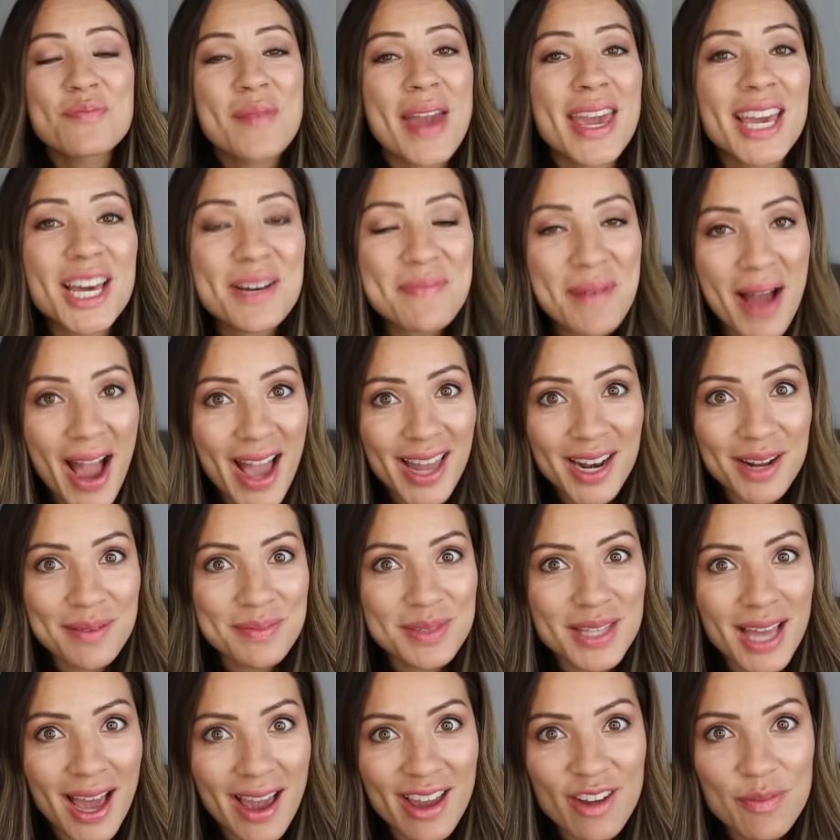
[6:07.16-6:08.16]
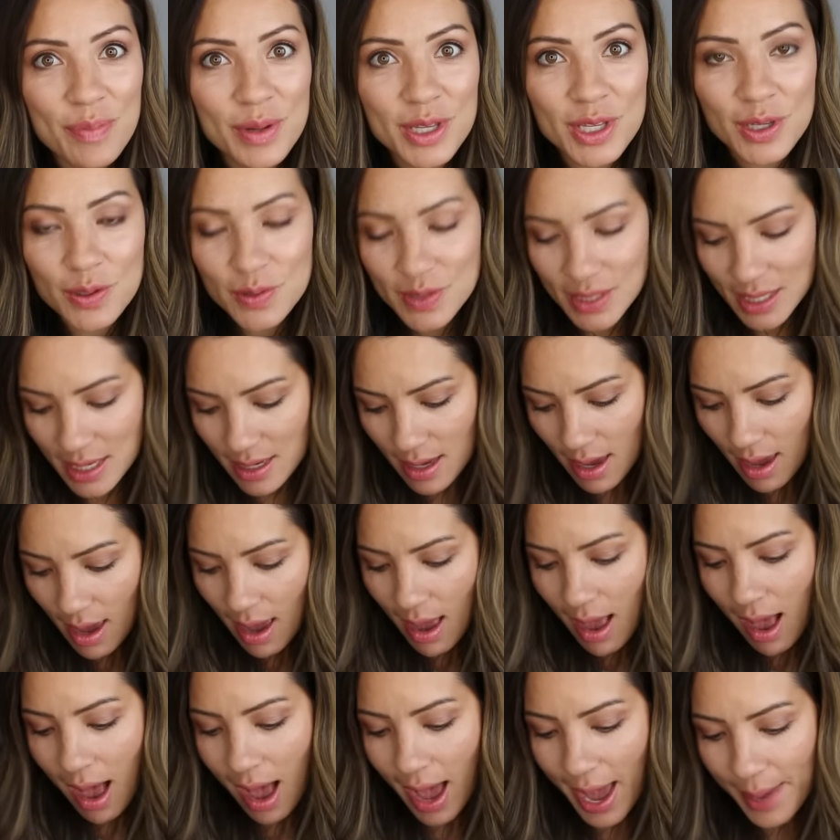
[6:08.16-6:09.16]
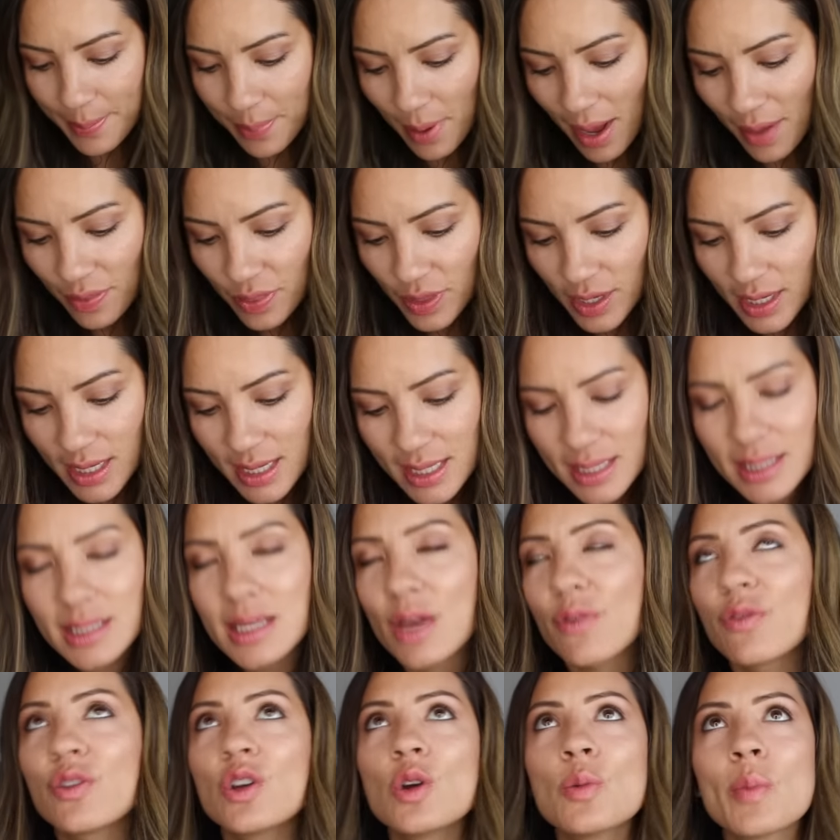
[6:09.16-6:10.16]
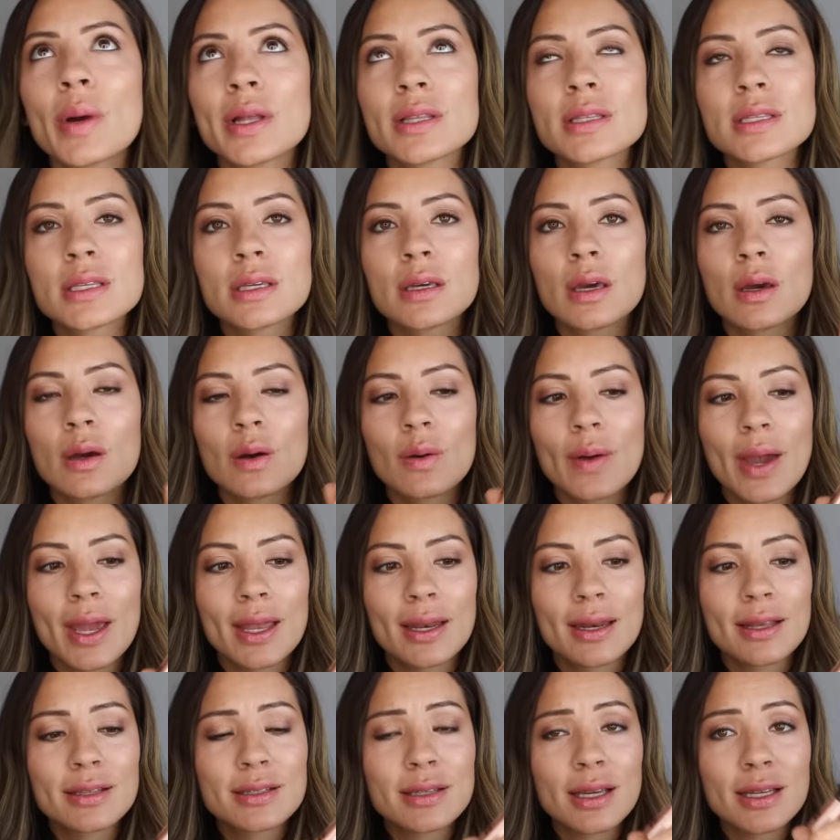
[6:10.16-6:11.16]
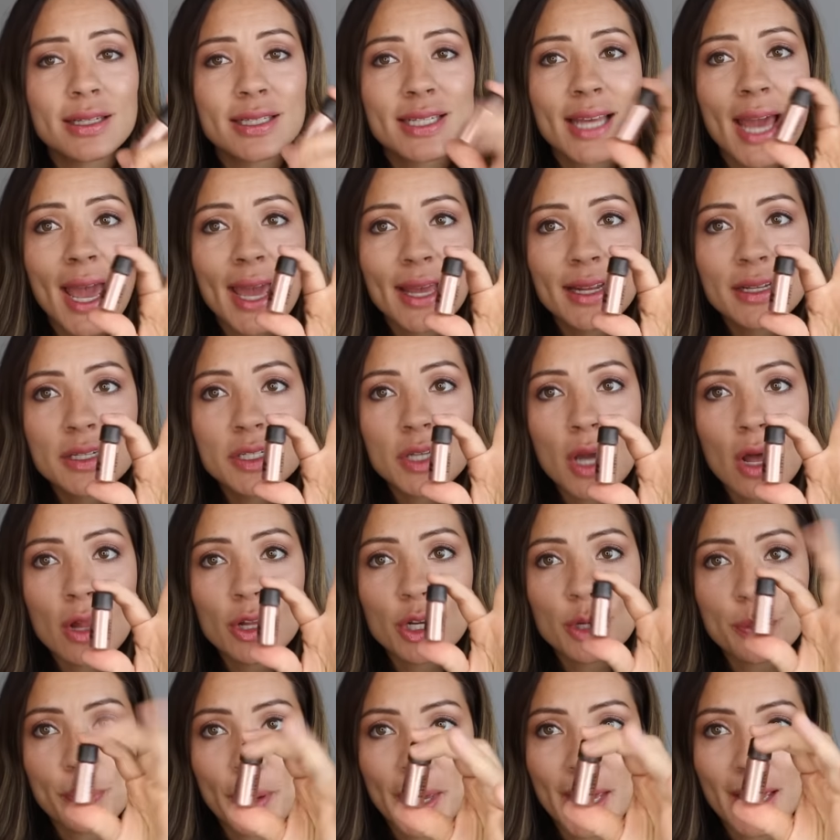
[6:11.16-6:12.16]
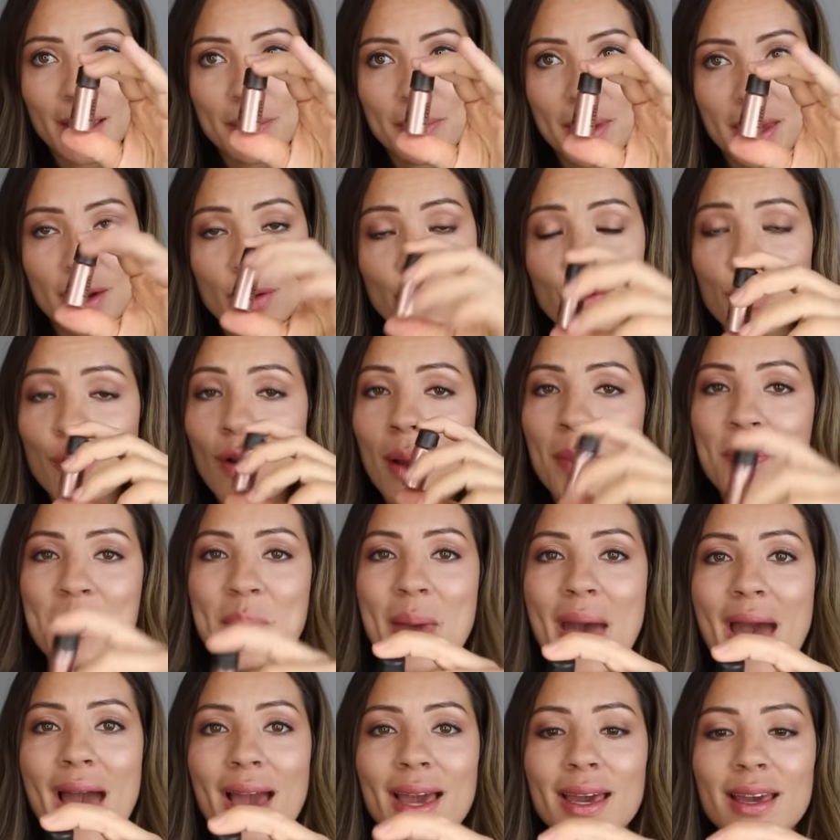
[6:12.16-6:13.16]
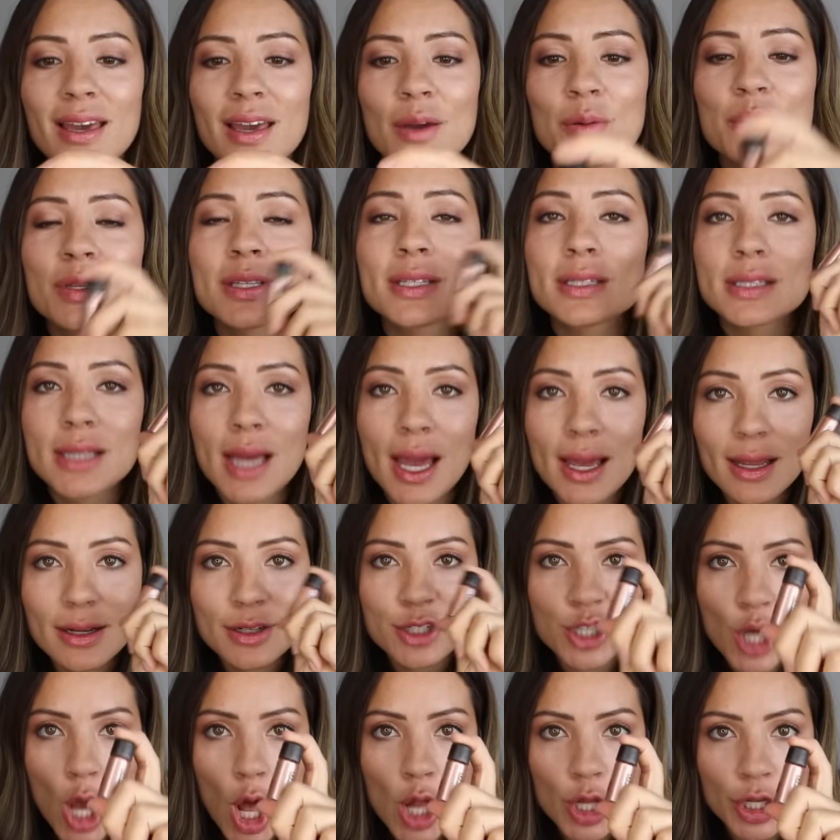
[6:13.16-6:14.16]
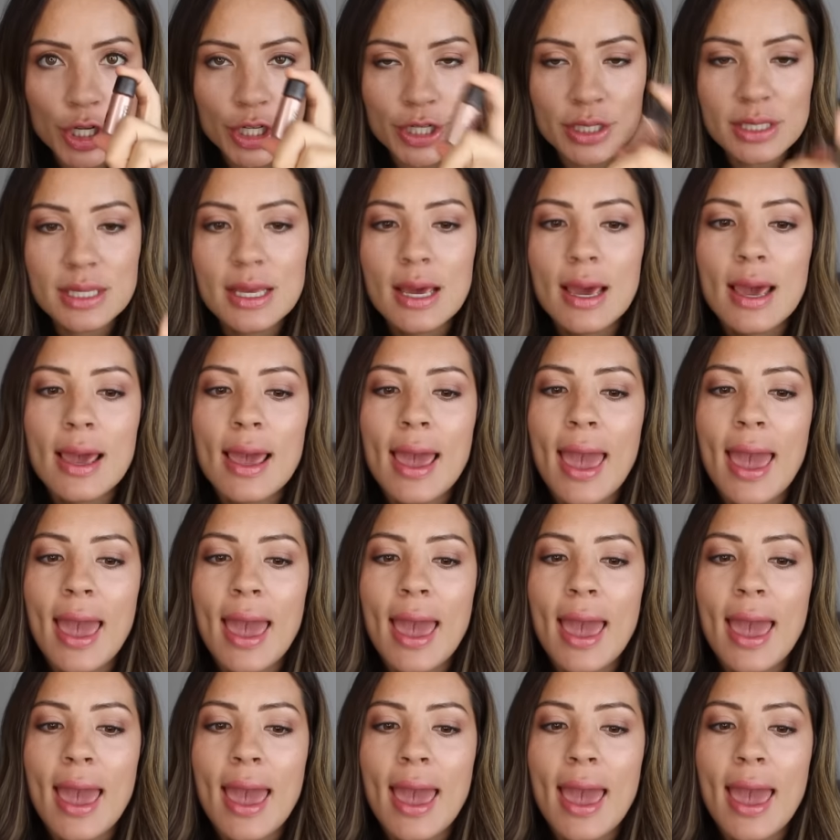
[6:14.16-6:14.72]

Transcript: of makeup items that I have been using. I bought this a few months ago and it's a $10 pigment from MAC. It was $10.